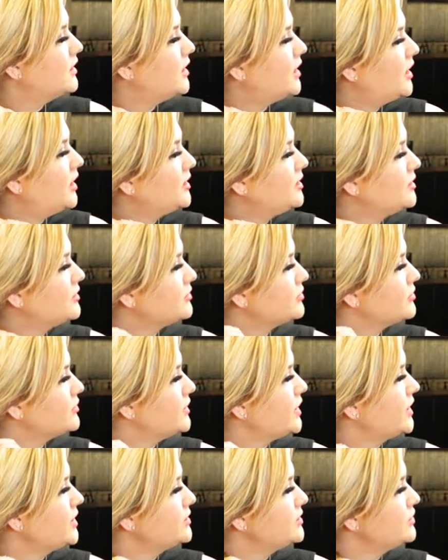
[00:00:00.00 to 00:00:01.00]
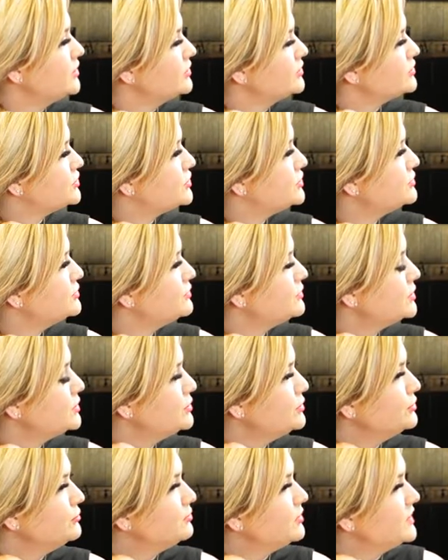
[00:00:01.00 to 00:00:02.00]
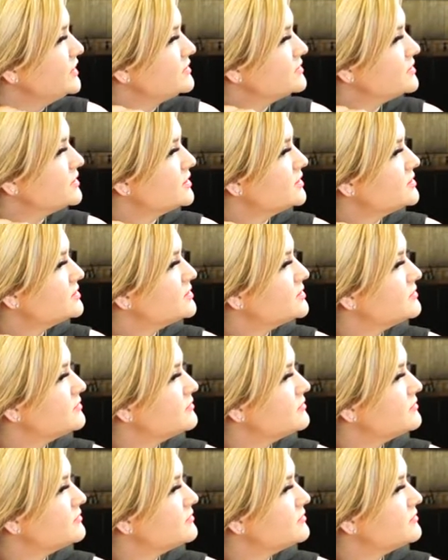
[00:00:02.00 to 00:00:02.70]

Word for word: and create your two new pieces.